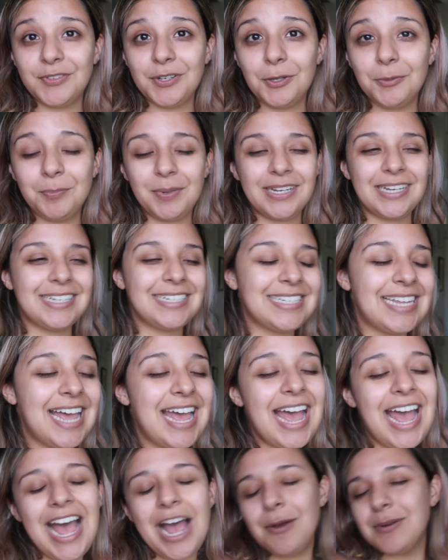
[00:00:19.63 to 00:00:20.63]
film because
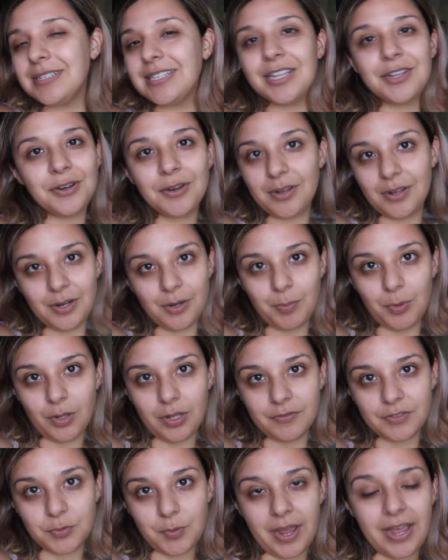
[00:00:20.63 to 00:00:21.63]
I was literally in a
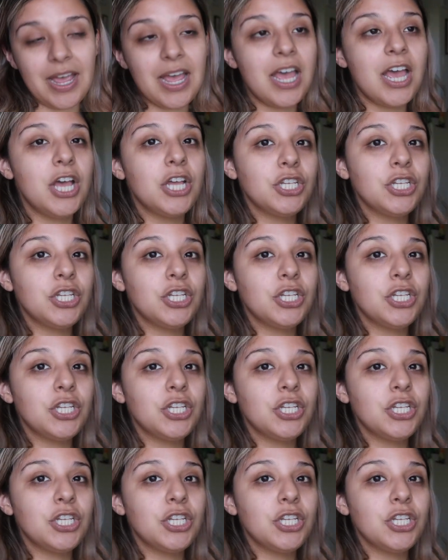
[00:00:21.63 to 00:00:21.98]
pool of sweat.